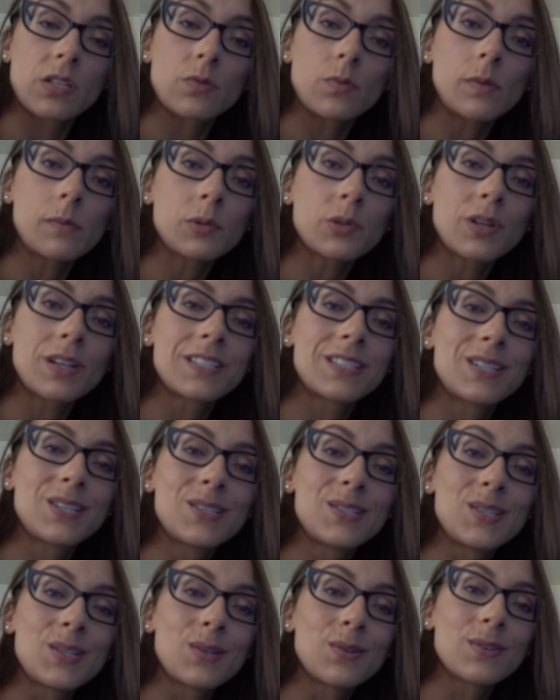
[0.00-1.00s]
So what I'm going
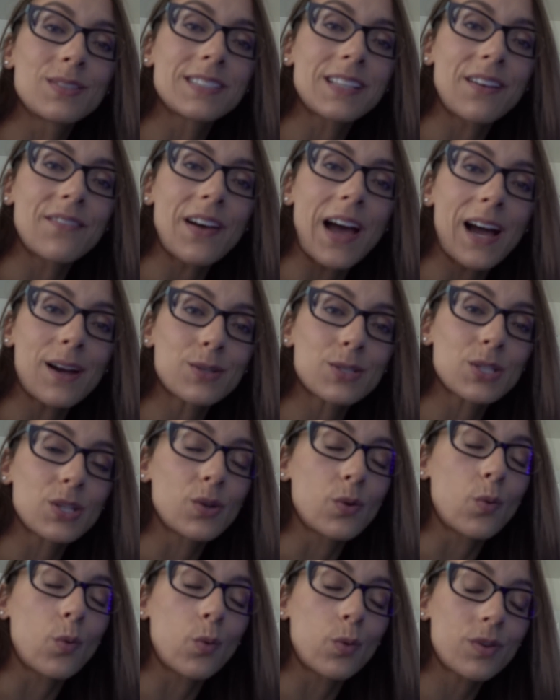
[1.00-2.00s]
to do is I've actually
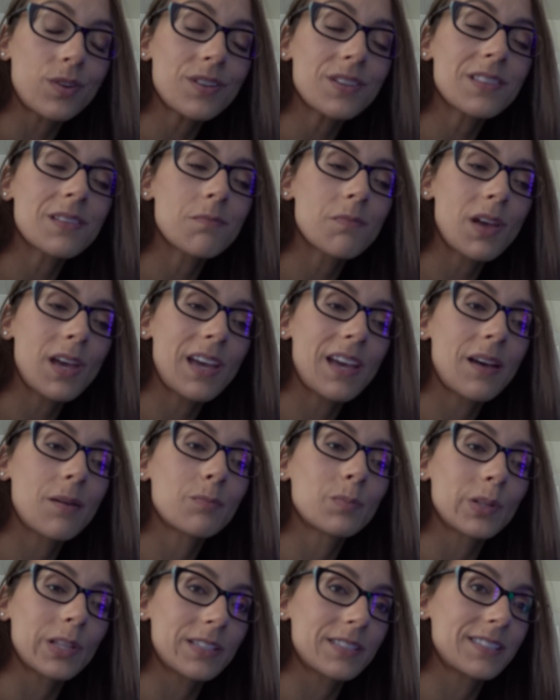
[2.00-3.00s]
ordered the
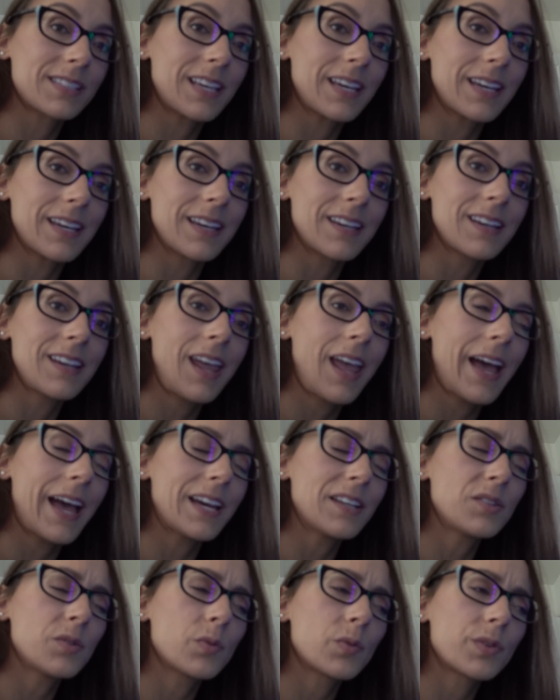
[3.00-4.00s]
Mayhem Blitz kit. I
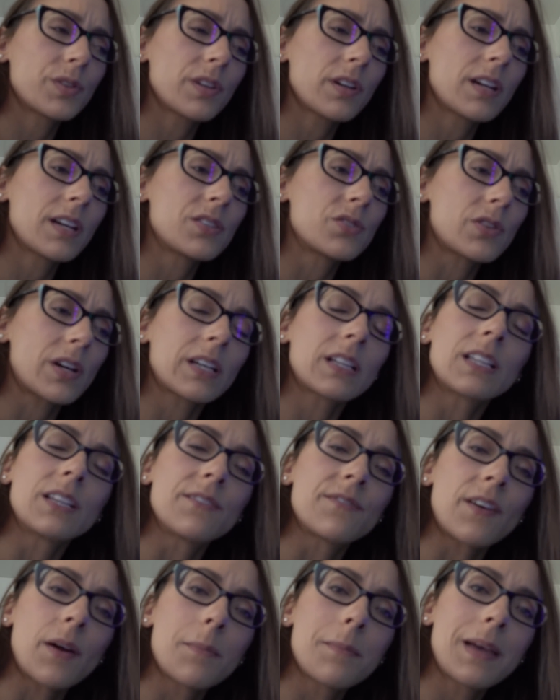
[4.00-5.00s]
had to order it directly
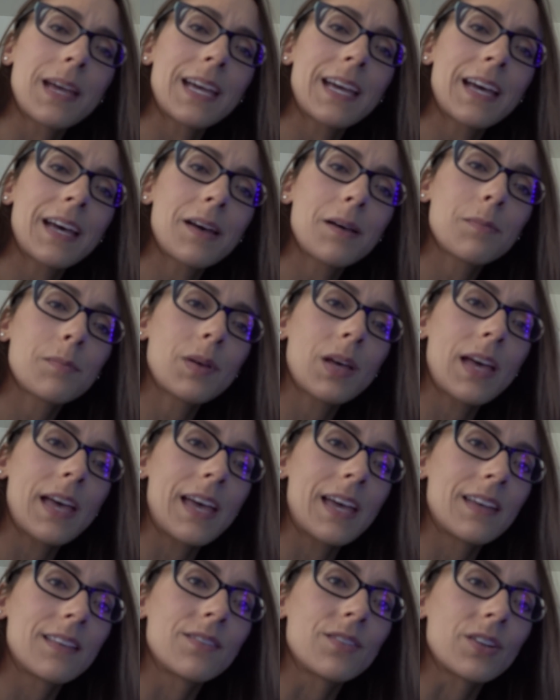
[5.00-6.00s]
from Mayhem,
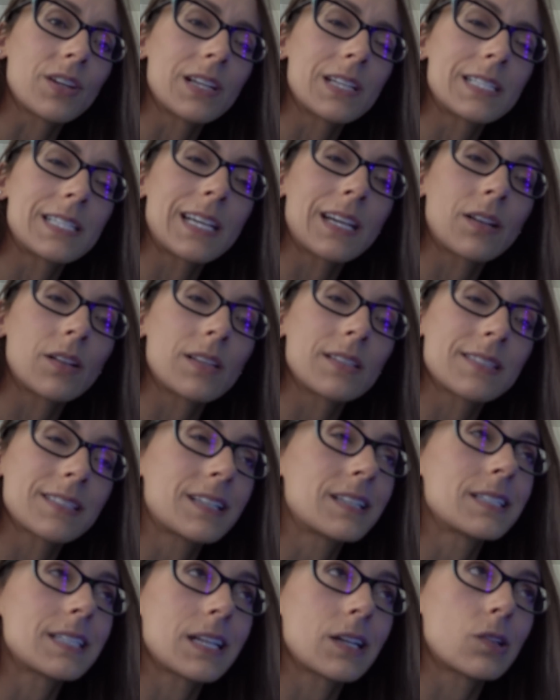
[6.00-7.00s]
and it's
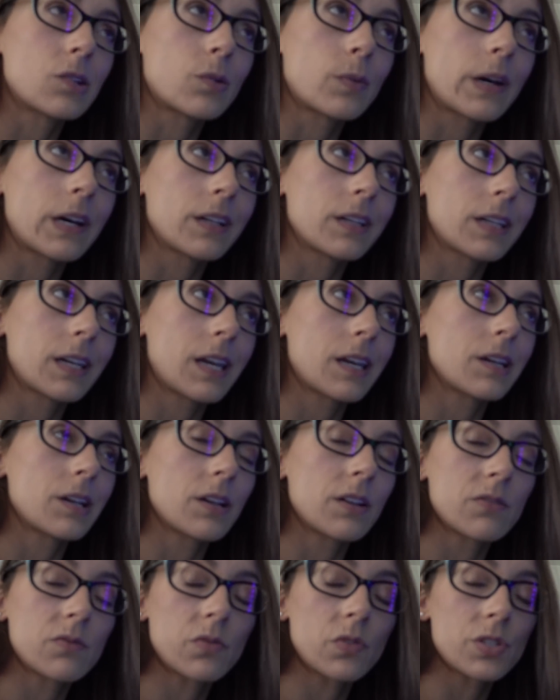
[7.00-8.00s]
going to take a little while to get
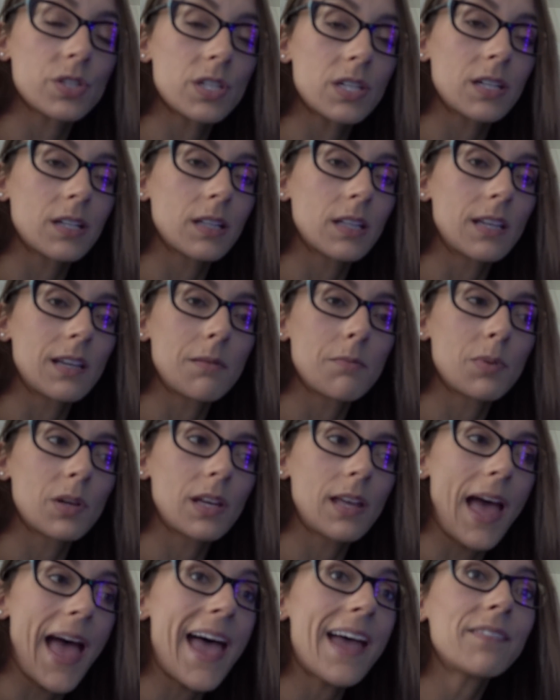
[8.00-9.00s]
here, unfortunately,
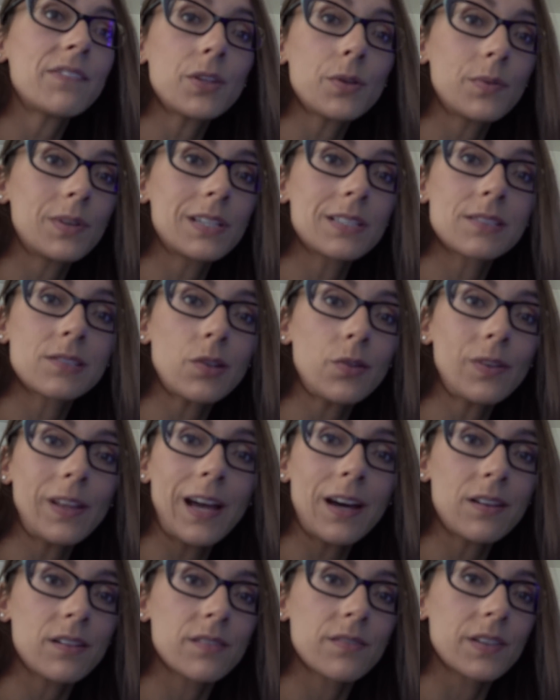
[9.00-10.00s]
but everyone is sold
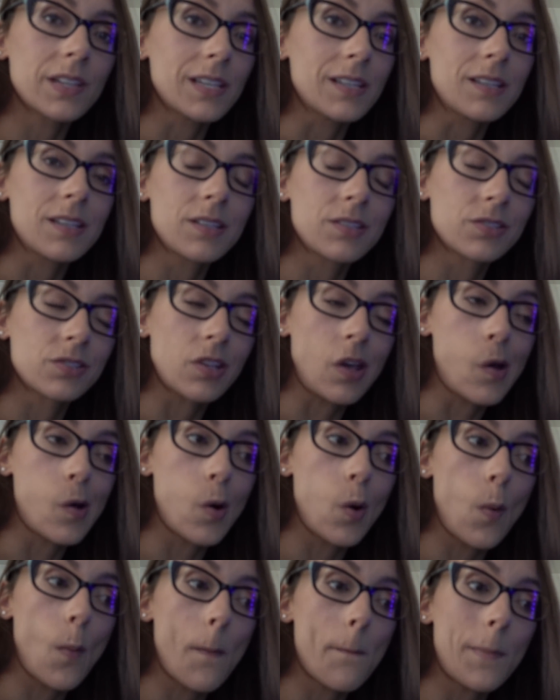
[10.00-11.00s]
out of it,
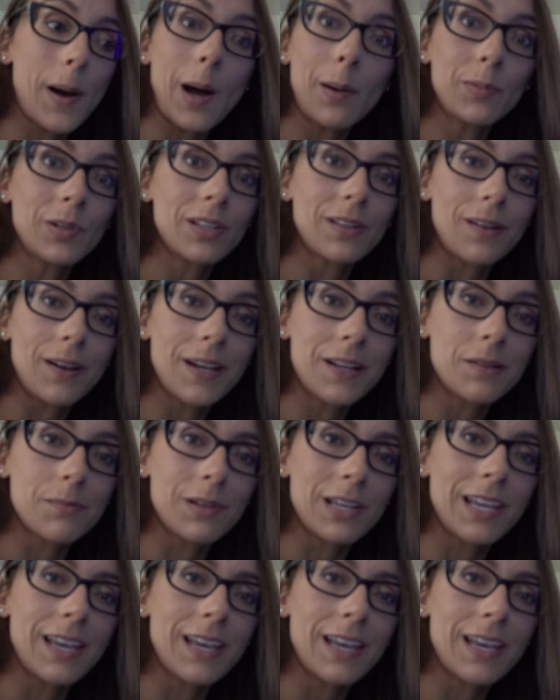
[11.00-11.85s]
so popular item, I